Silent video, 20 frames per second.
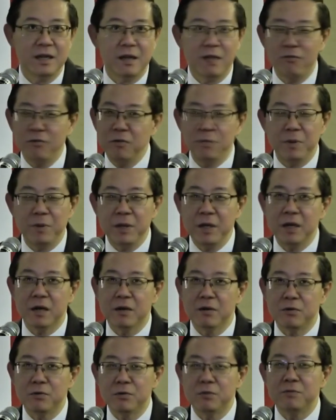And we played
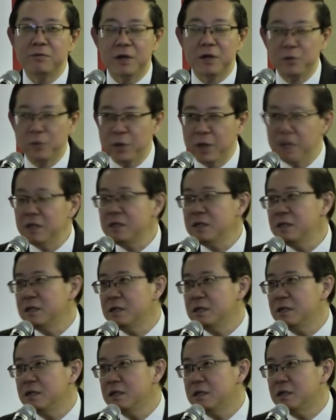our role very well,
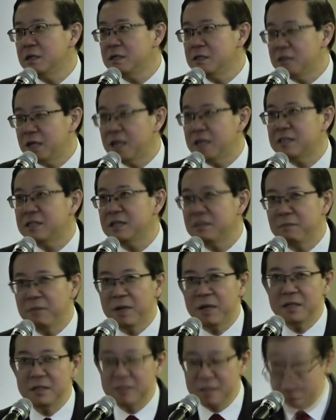checks and
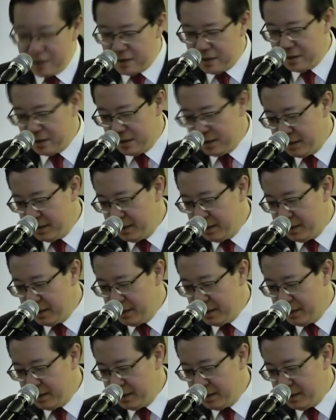balances,